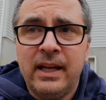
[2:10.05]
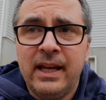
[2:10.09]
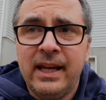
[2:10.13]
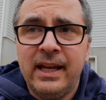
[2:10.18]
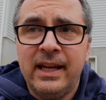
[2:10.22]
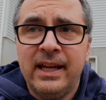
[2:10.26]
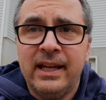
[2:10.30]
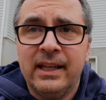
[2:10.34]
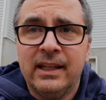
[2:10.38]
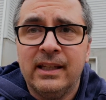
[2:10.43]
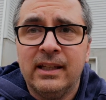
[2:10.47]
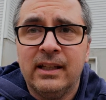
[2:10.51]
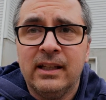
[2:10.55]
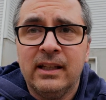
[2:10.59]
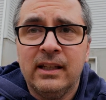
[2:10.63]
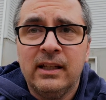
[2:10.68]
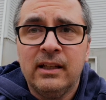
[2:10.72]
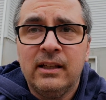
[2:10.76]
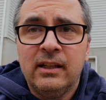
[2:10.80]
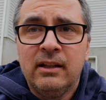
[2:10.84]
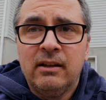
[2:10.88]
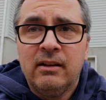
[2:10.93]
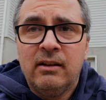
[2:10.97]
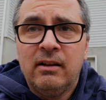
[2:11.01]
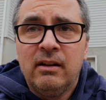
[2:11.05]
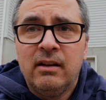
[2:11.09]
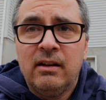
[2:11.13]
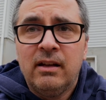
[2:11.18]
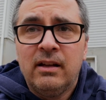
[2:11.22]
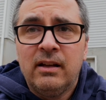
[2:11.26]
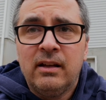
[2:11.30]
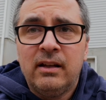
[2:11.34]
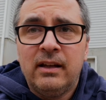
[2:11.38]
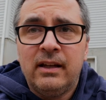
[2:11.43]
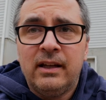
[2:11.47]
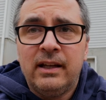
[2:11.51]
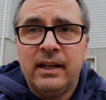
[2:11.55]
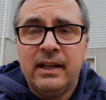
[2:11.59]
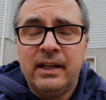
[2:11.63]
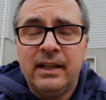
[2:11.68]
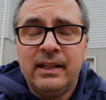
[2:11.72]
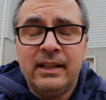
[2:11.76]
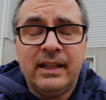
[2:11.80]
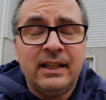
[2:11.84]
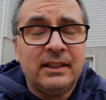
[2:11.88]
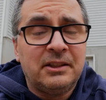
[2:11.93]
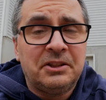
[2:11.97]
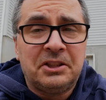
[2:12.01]
and
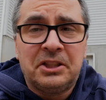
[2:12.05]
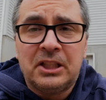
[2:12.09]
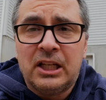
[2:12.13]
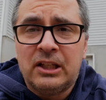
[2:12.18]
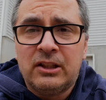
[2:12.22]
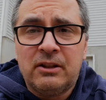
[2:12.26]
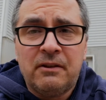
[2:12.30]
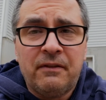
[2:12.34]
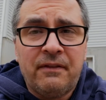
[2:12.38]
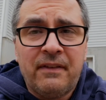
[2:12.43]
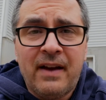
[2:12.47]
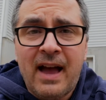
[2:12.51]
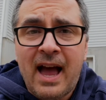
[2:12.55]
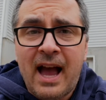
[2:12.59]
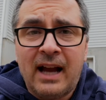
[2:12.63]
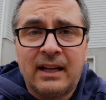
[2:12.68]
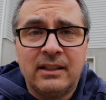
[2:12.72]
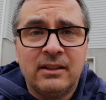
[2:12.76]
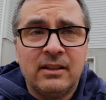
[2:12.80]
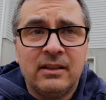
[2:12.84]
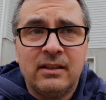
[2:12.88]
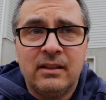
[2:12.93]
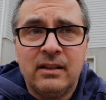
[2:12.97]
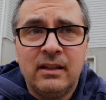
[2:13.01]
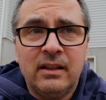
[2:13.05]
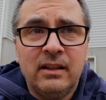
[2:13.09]
that's just the facts.